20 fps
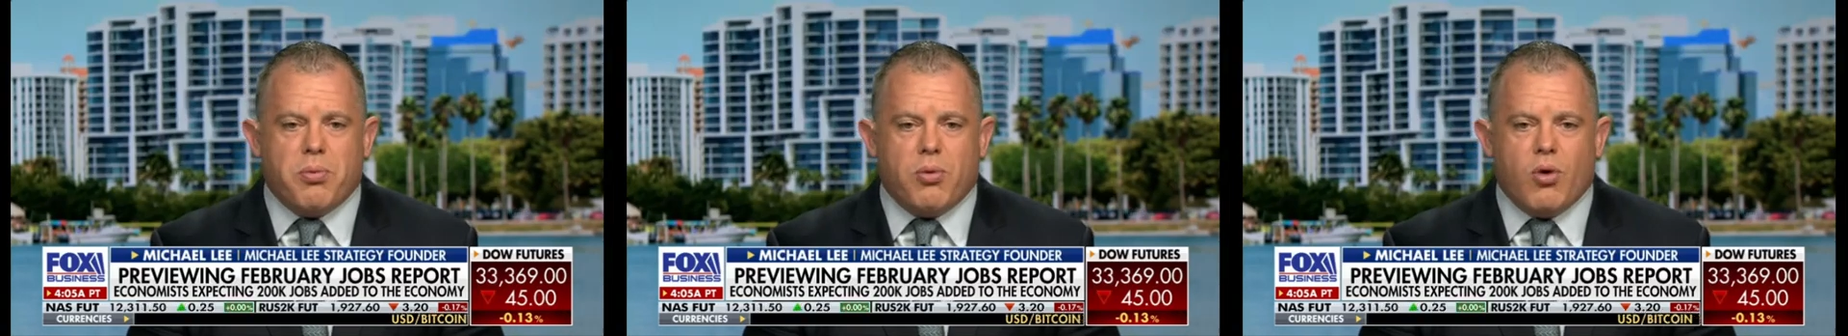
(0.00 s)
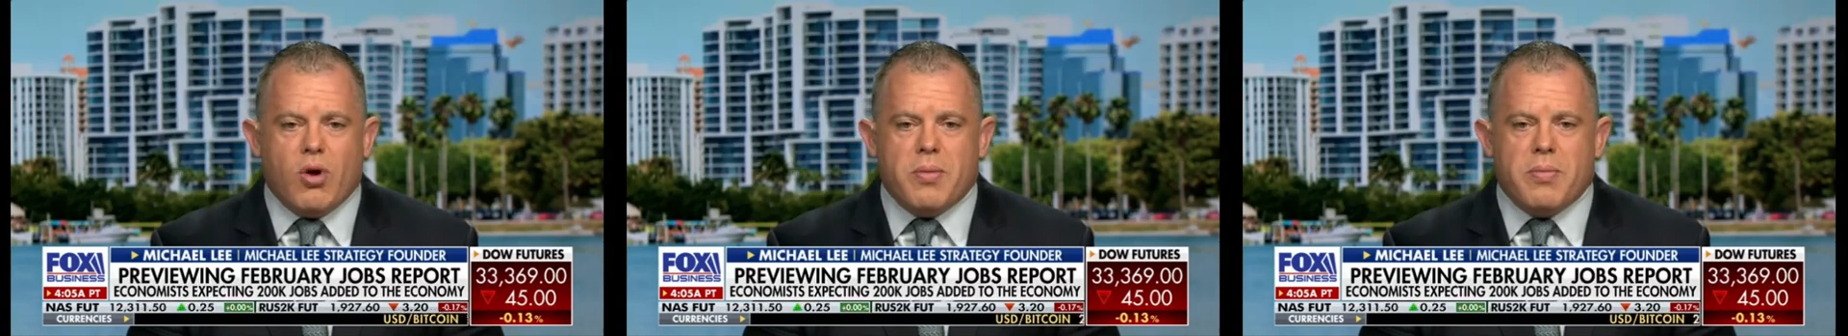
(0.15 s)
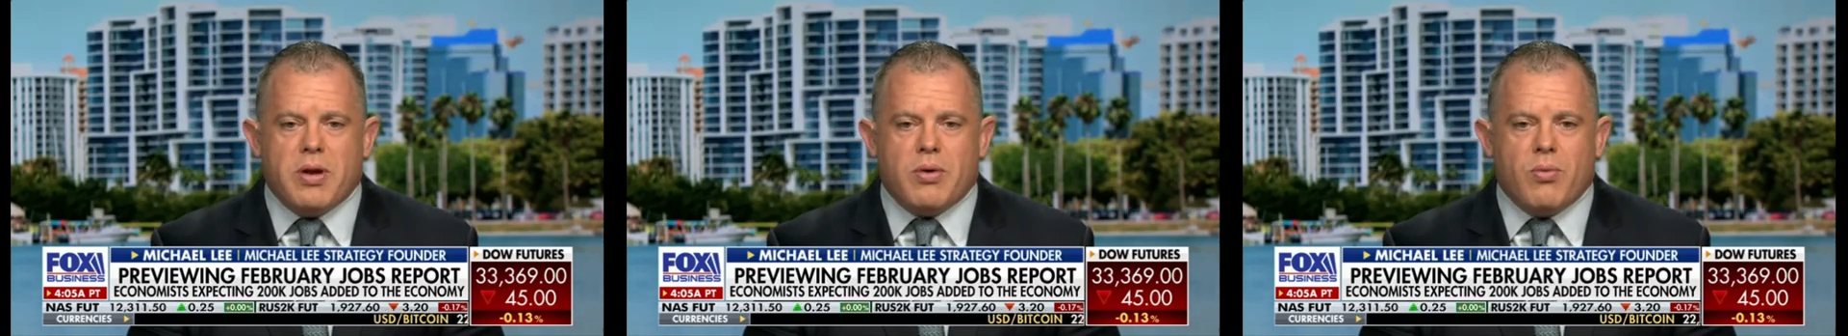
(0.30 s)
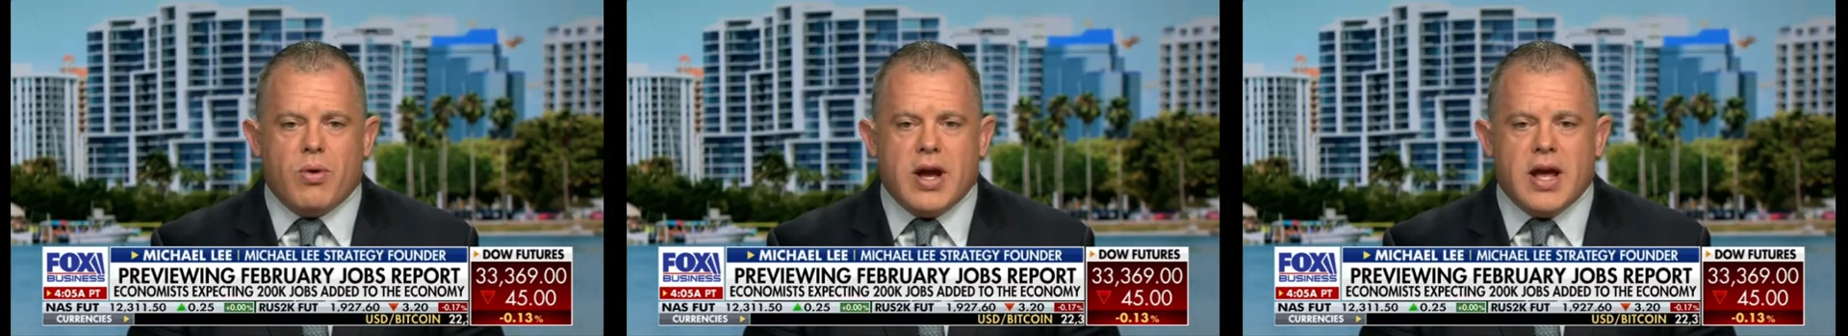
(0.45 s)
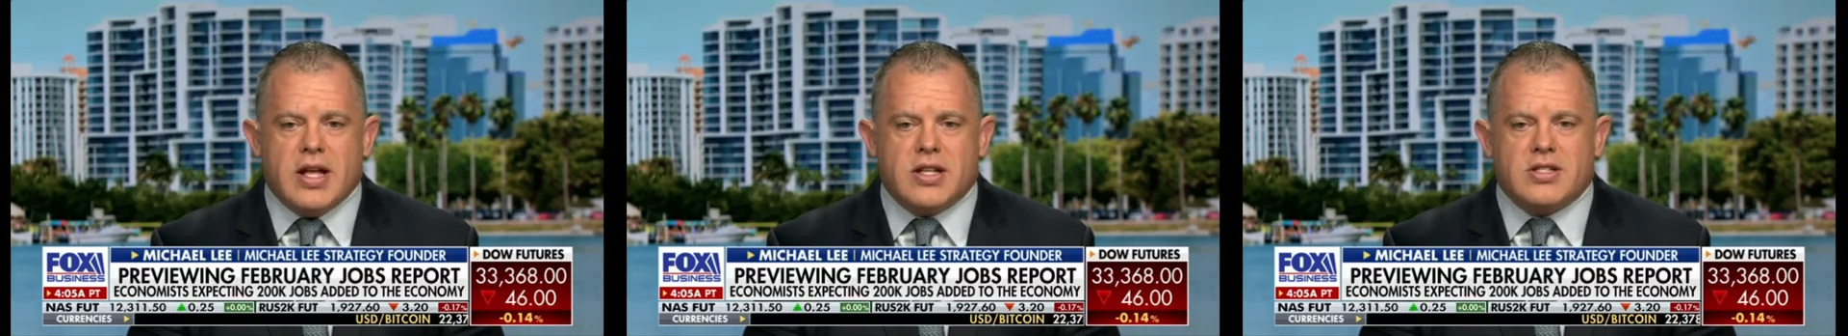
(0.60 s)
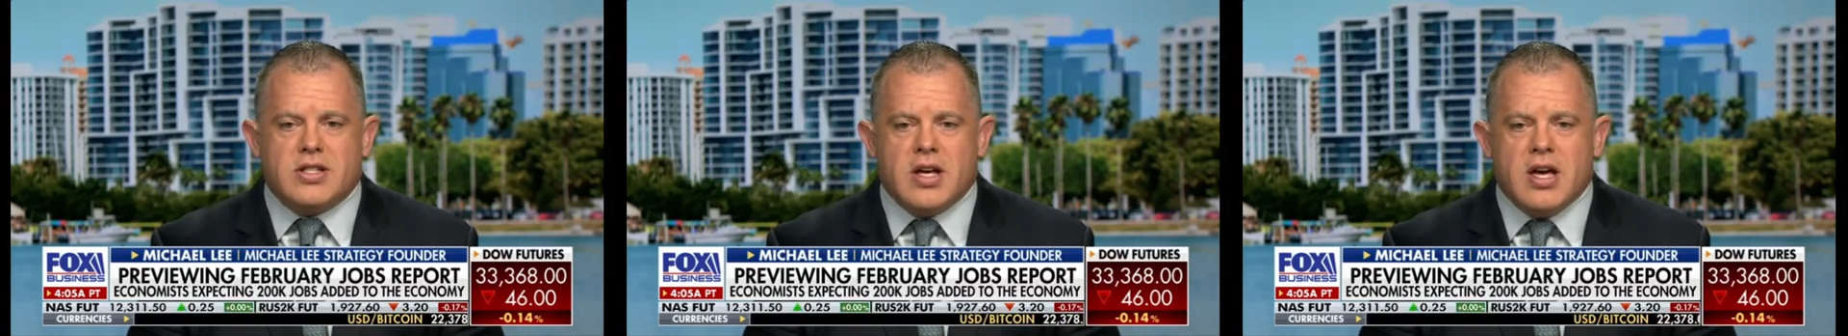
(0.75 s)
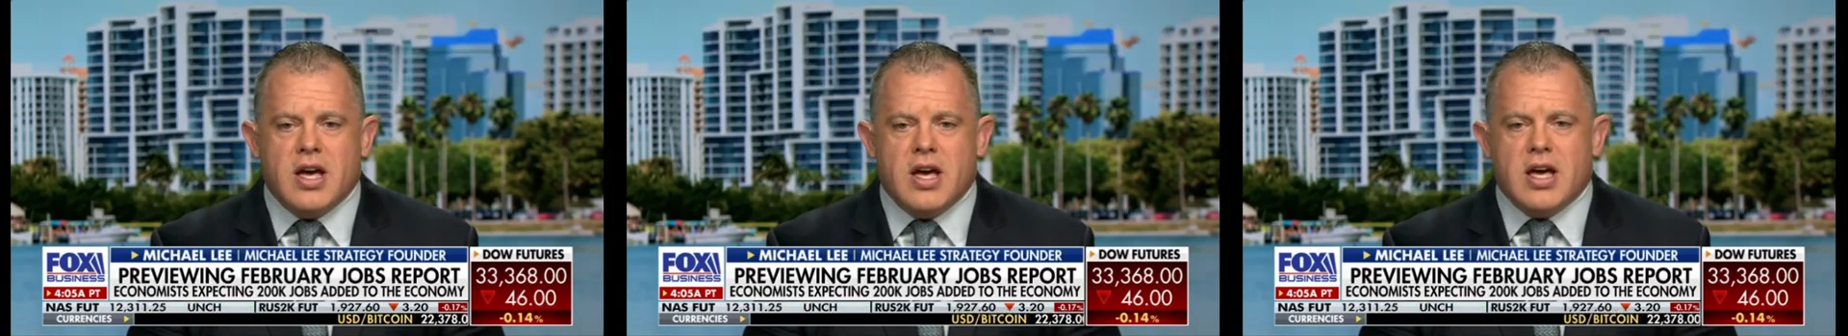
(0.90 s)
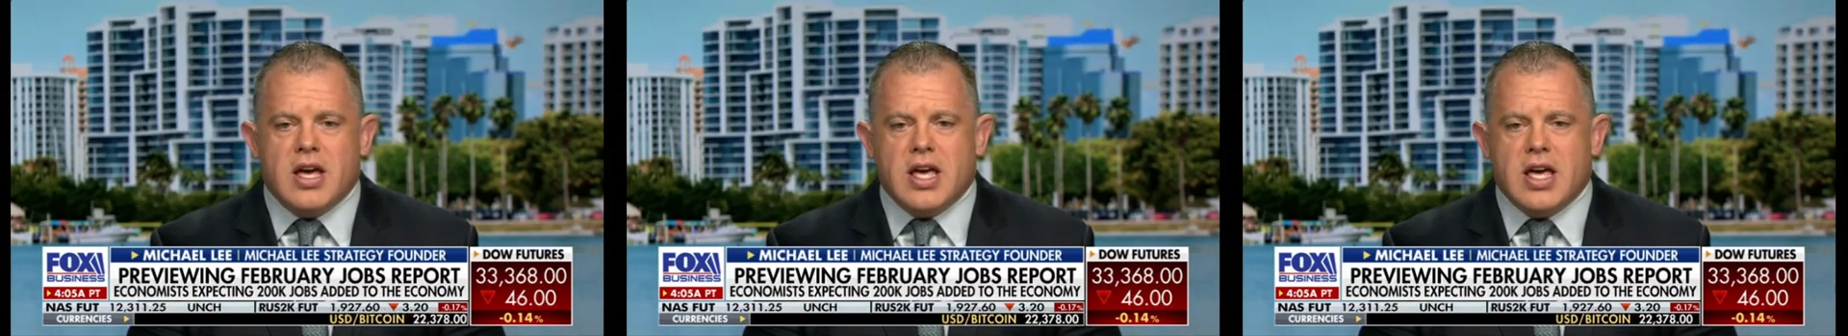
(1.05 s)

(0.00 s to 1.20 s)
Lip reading: unemployment rates,